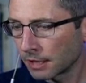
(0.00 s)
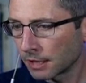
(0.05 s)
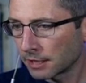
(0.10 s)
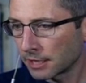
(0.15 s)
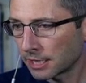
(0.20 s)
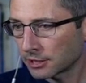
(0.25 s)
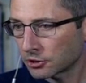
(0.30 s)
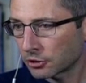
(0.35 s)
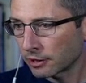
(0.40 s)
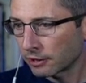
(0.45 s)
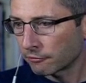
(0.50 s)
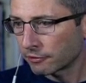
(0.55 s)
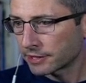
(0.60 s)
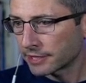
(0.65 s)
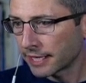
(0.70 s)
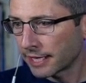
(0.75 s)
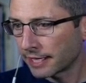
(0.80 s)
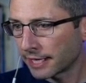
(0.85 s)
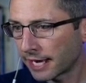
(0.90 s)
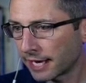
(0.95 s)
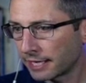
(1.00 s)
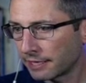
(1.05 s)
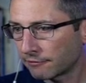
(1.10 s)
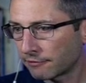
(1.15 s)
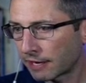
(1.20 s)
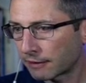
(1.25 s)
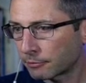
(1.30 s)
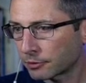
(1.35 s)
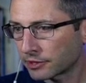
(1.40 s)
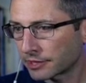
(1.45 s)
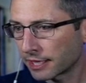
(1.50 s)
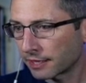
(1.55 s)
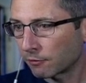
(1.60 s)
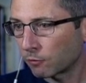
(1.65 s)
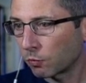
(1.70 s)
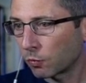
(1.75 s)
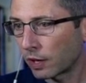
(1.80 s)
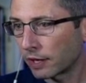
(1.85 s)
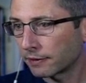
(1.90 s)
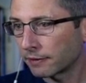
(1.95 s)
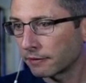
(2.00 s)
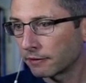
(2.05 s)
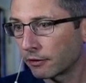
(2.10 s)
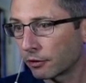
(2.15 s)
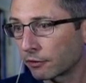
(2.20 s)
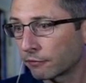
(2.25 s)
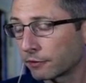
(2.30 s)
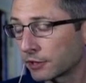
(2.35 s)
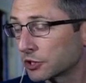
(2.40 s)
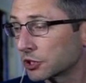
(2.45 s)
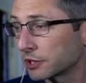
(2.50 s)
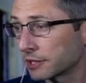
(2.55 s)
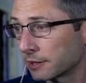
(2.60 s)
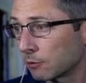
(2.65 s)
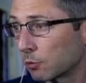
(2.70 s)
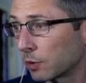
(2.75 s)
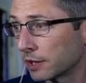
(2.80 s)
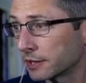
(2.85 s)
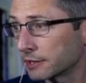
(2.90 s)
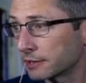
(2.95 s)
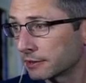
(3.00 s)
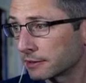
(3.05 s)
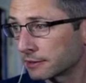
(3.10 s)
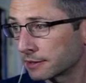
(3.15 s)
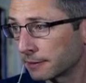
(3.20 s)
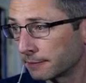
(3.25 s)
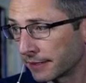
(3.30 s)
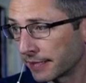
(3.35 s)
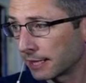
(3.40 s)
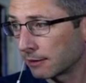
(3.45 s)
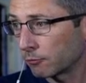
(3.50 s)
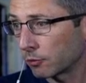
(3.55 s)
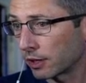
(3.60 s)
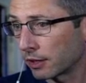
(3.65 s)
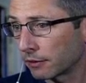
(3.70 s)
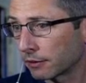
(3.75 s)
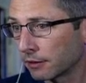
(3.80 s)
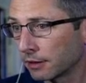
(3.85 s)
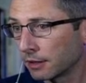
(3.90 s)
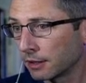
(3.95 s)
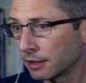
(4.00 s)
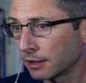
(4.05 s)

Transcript: Yeah, so they retain 85% of what their efficiency was to begin with.